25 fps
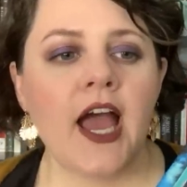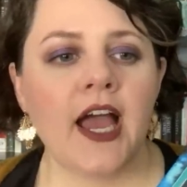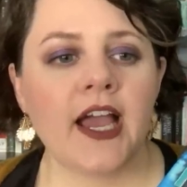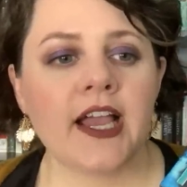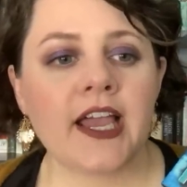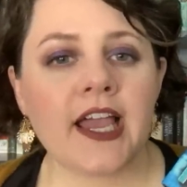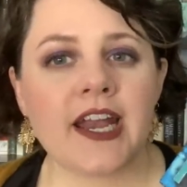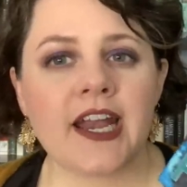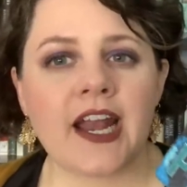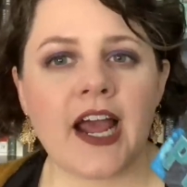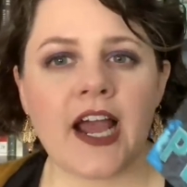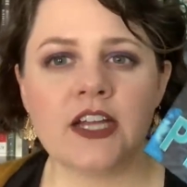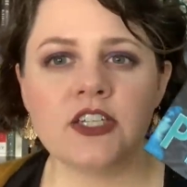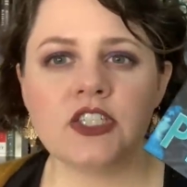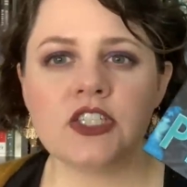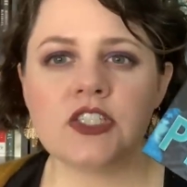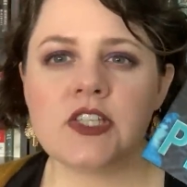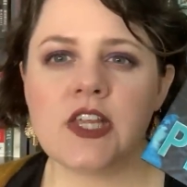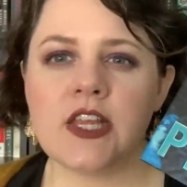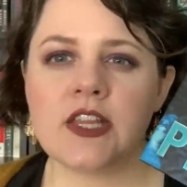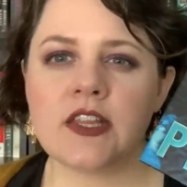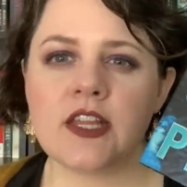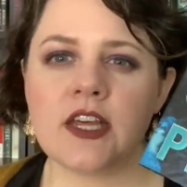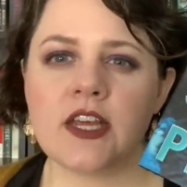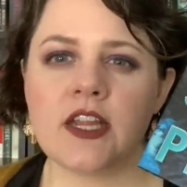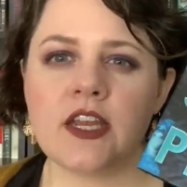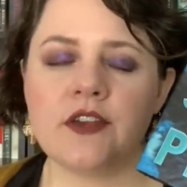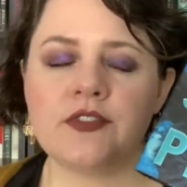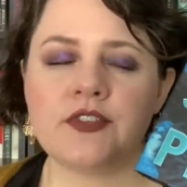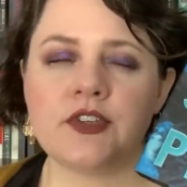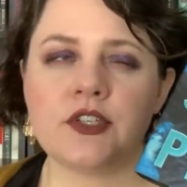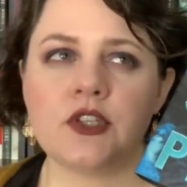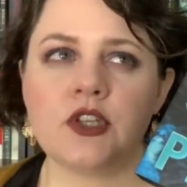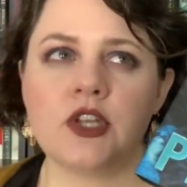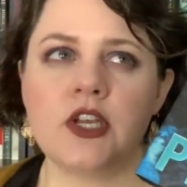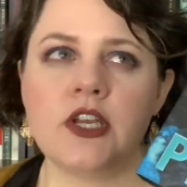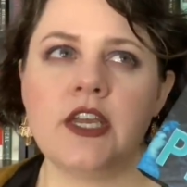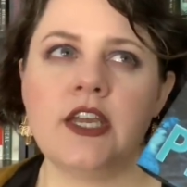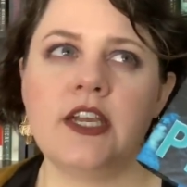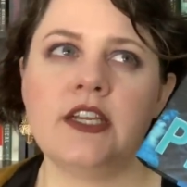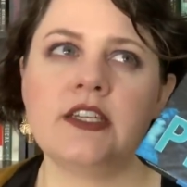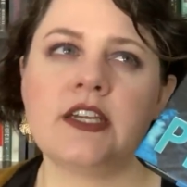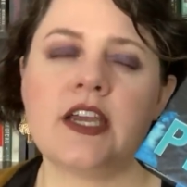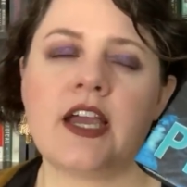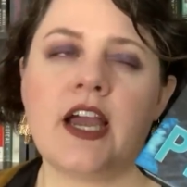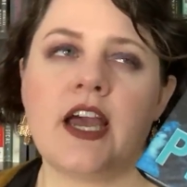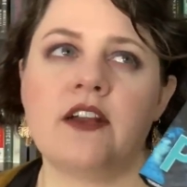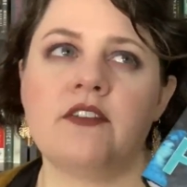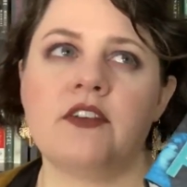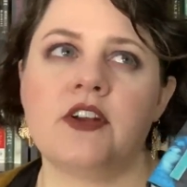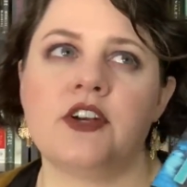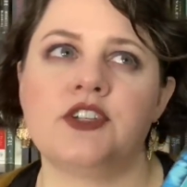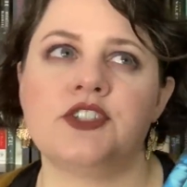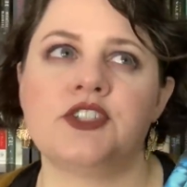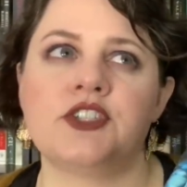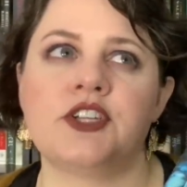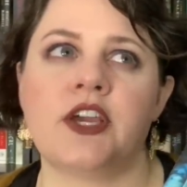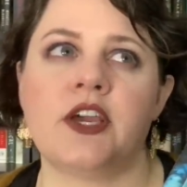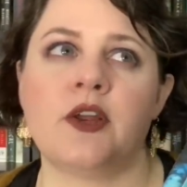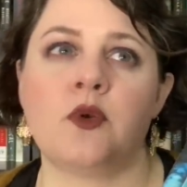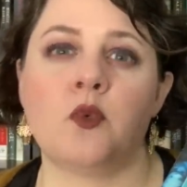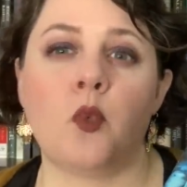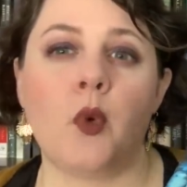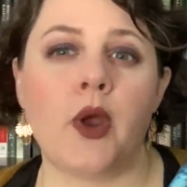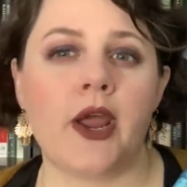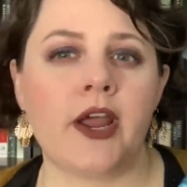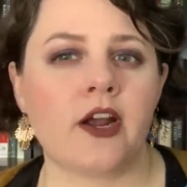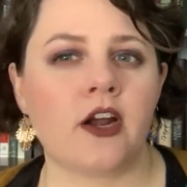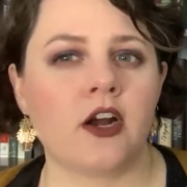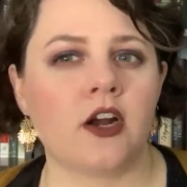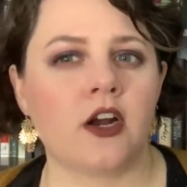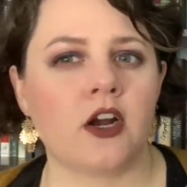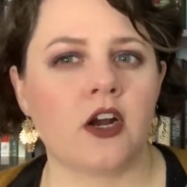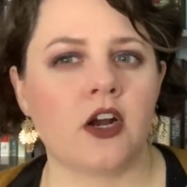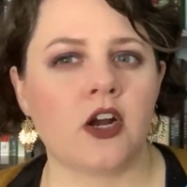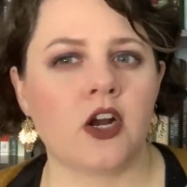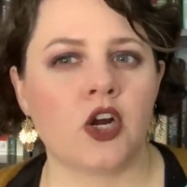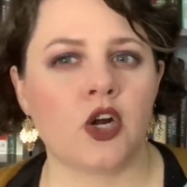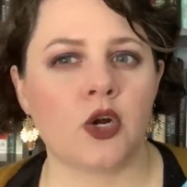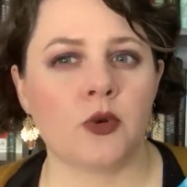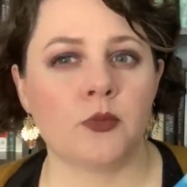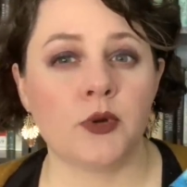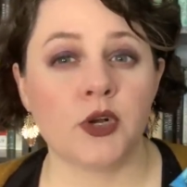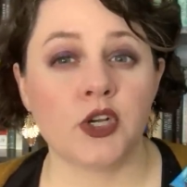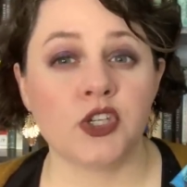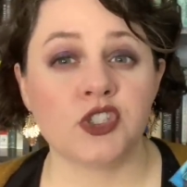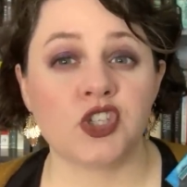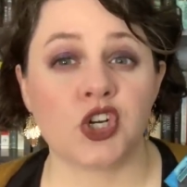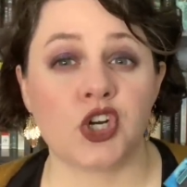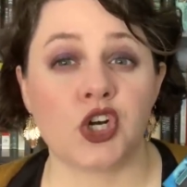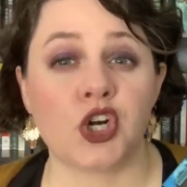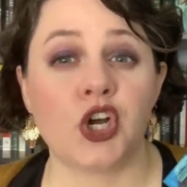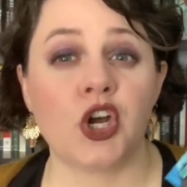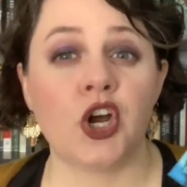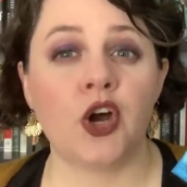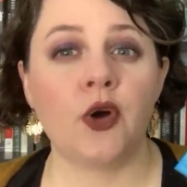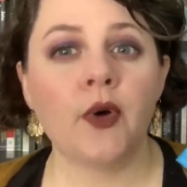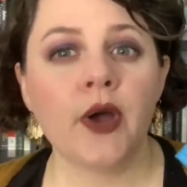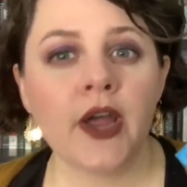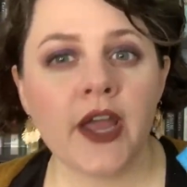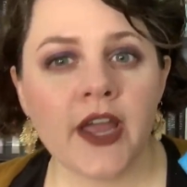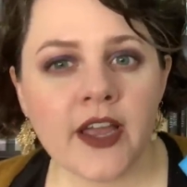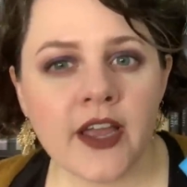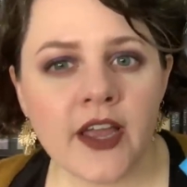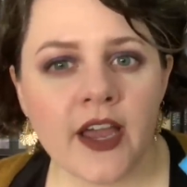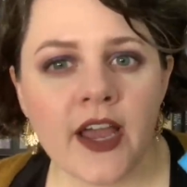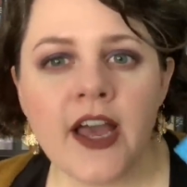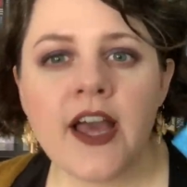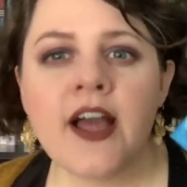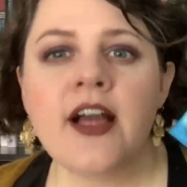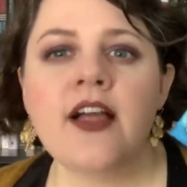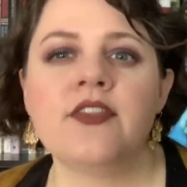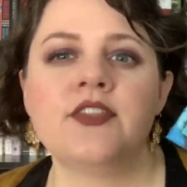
Again, I just think that if you're looking to kind of understand where her books are going,